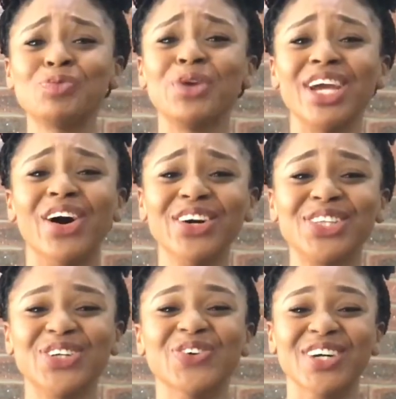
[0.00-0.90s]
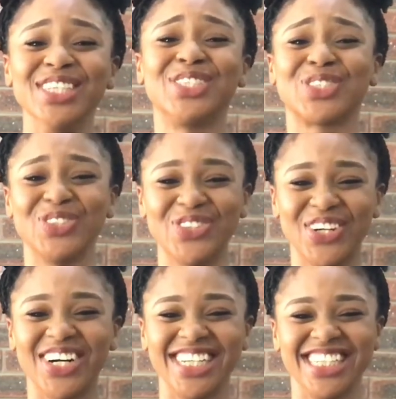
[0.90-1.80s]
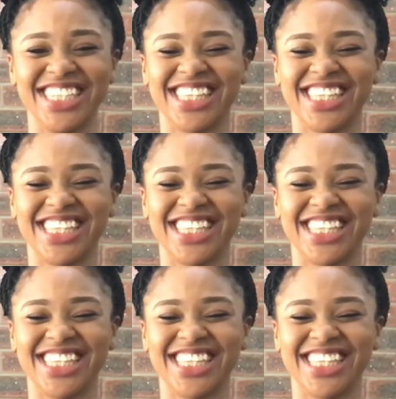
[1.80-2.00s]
we all don't want to run.